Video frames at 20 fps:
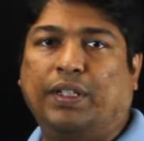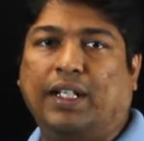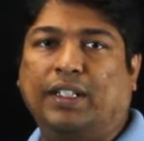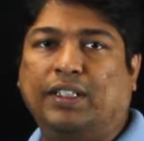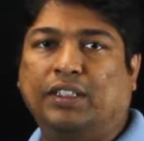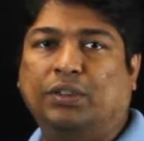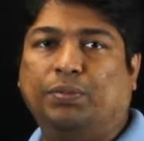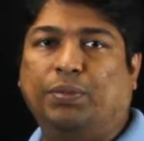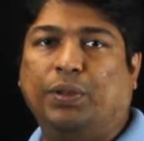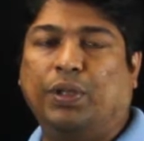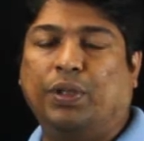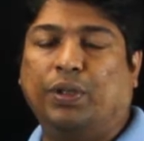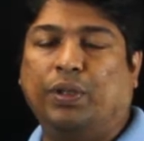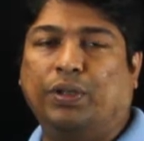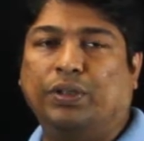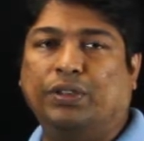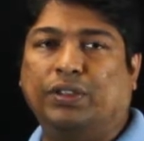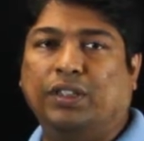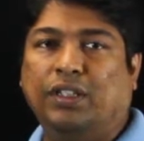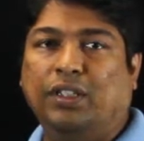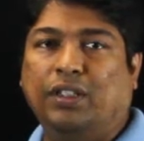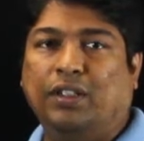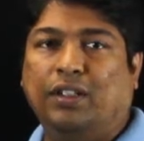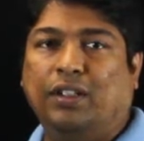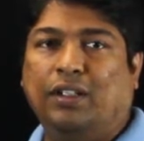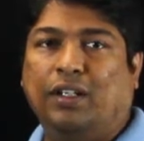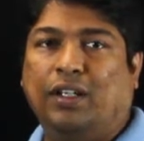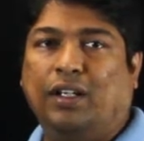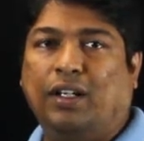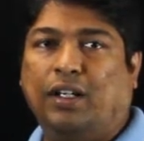that is because
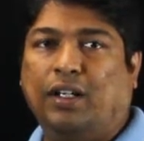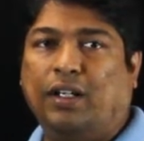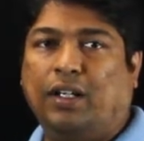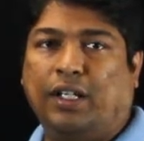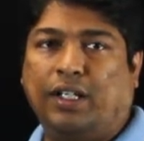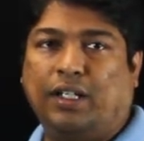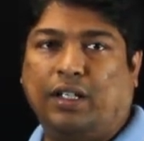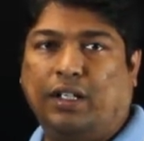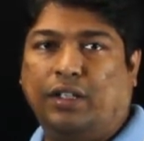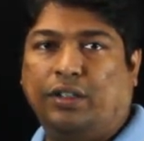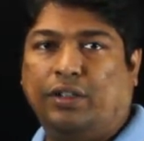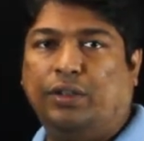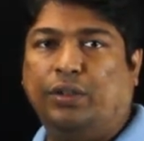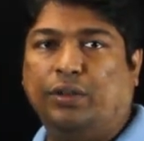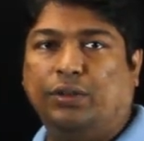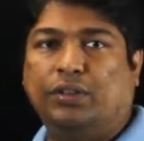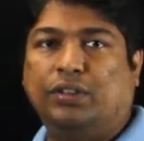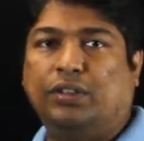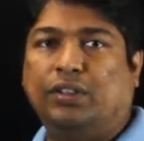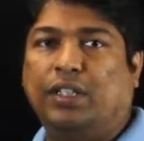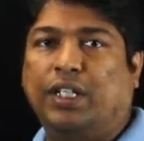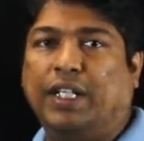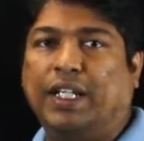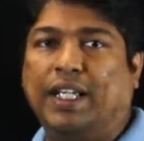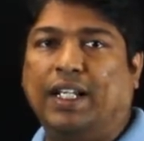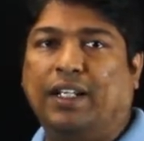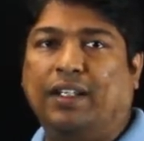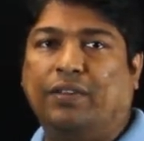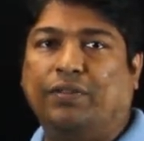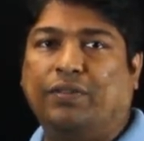I can't use
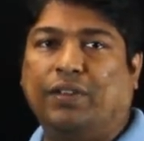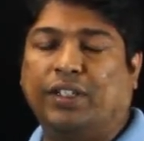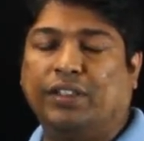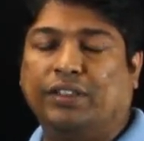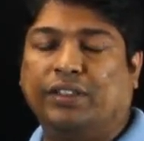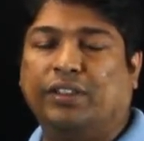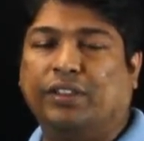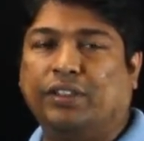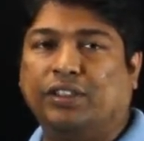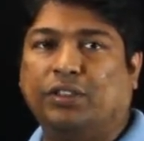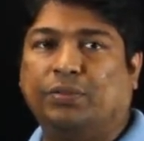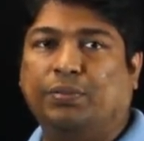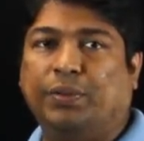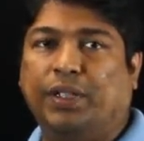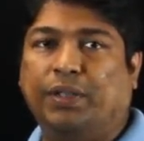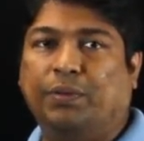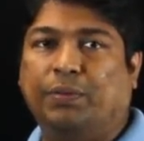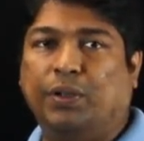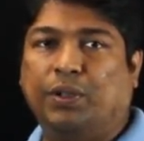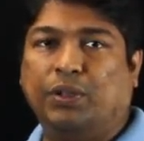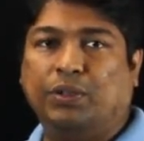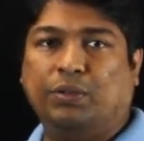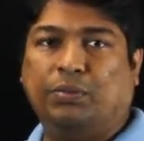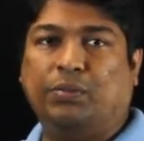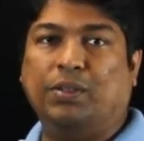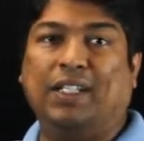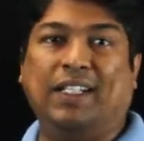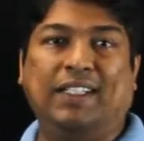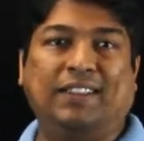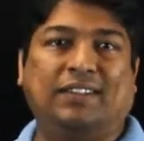really fast shutter speed because of
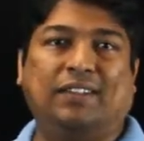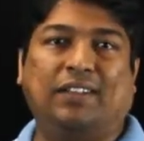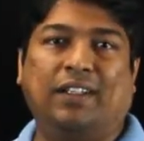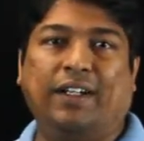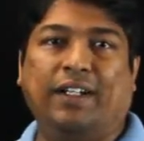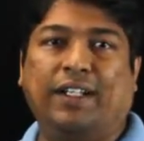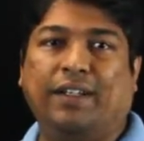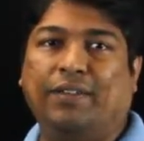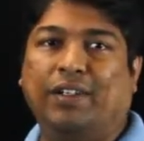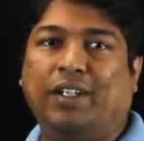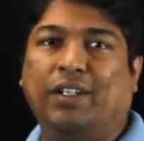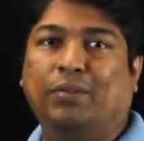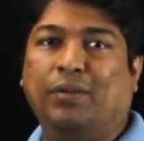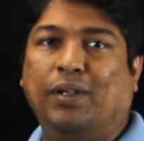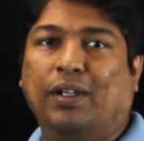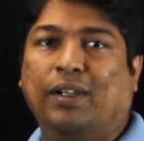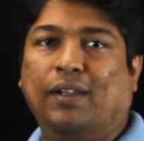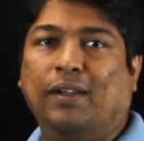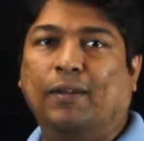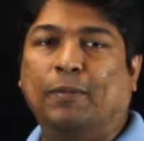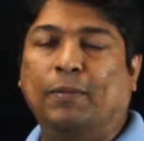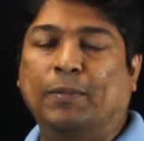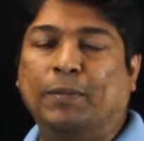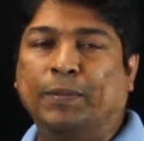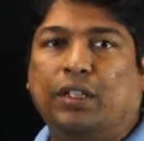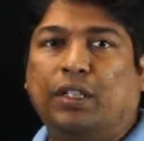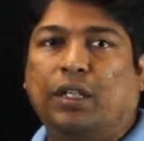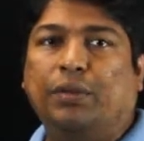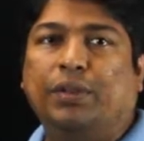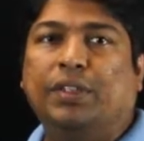the less light available.
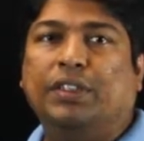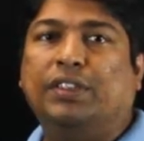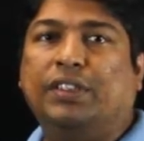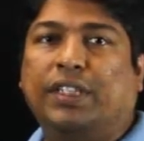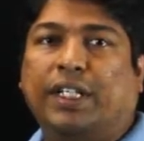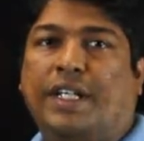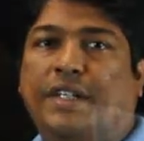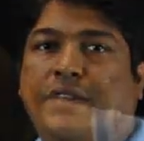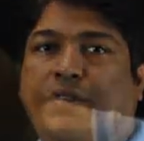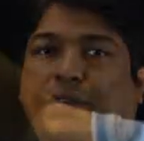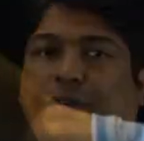Now in second